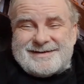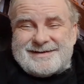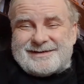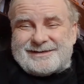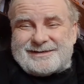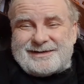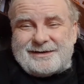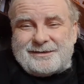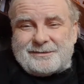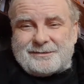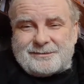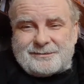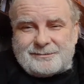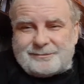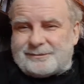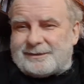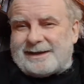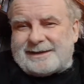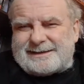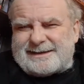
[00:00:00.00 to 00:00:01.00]
So
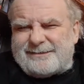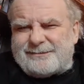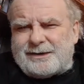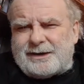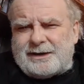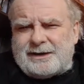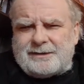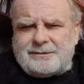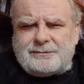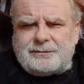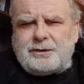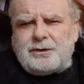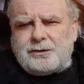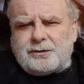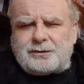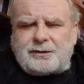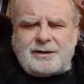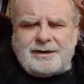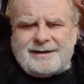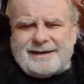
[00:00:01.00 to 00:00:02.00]
let's have a
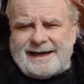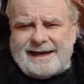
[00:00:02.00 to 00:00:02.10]
look.